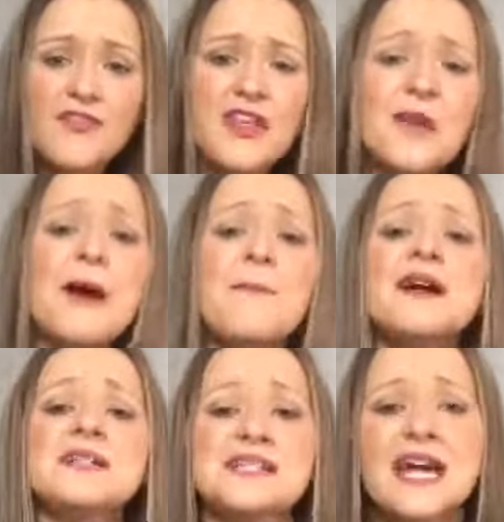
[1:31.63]
Think about
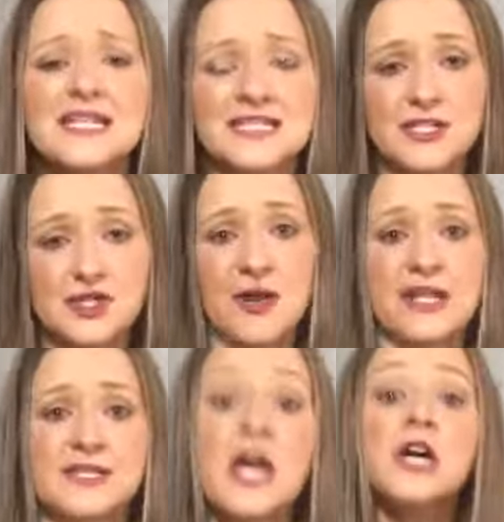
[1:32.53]
personality
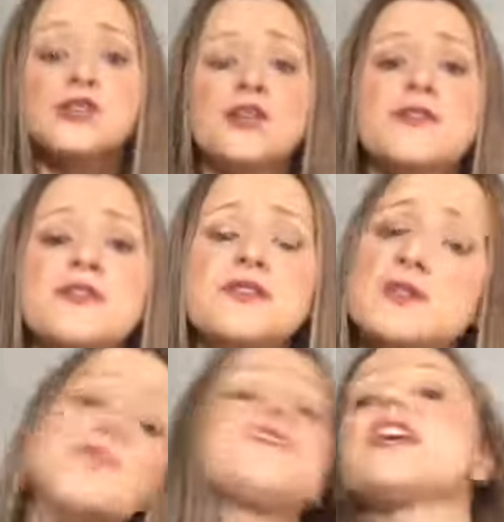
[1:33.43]
traits. So the
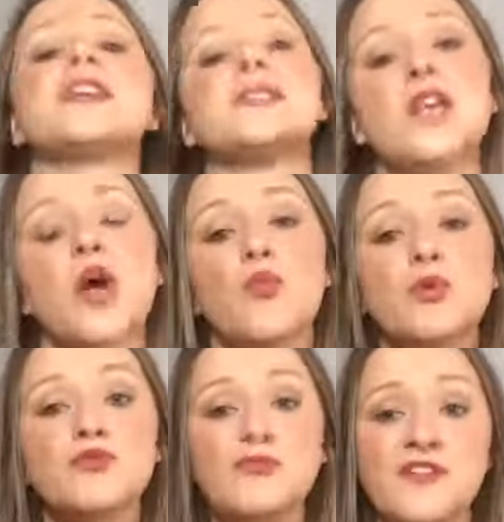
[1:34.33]
sort of things that
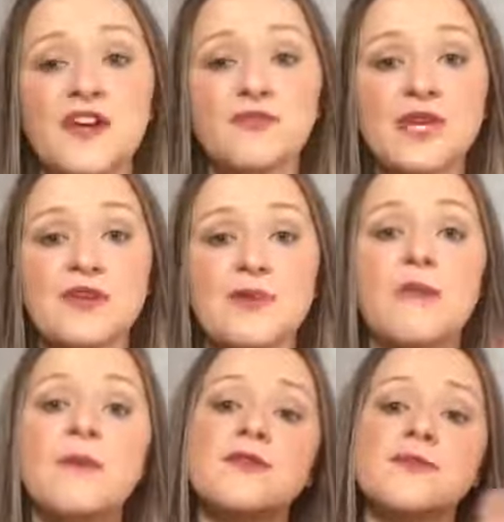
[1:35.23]
would fit really
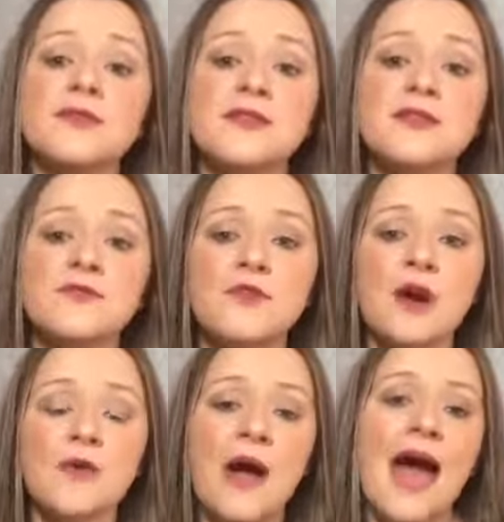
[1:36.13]
well both within the
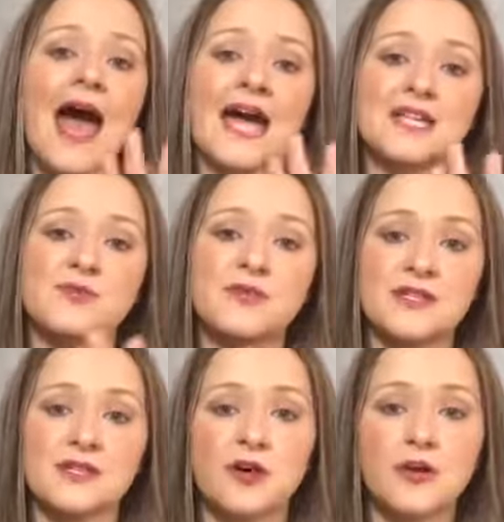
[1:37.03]
role and
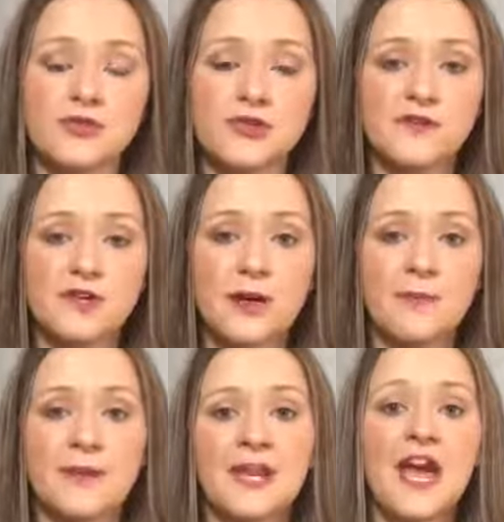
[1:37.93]
within the culture of the
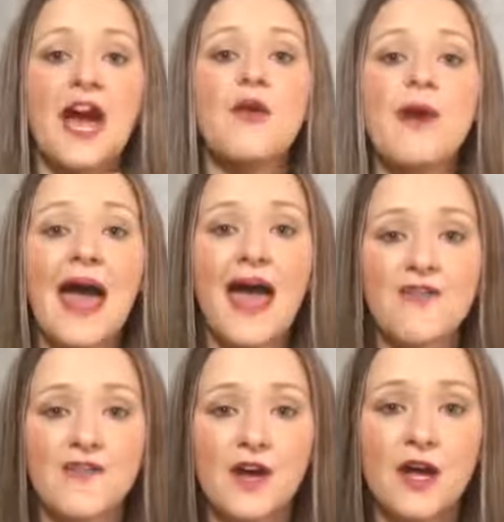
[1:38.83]
company.
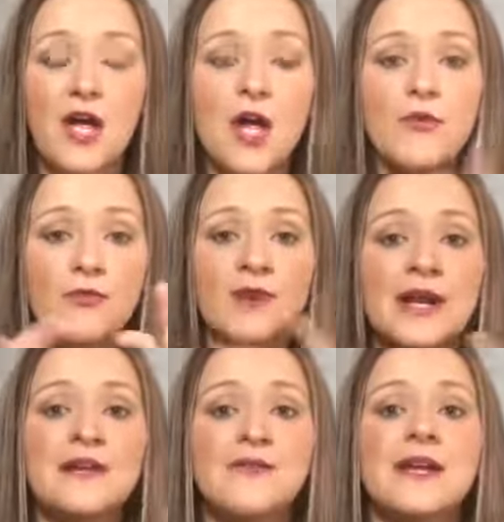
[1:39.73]
However,
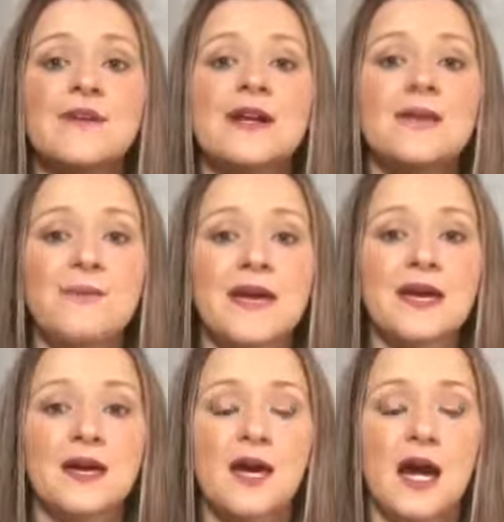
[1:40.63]
really big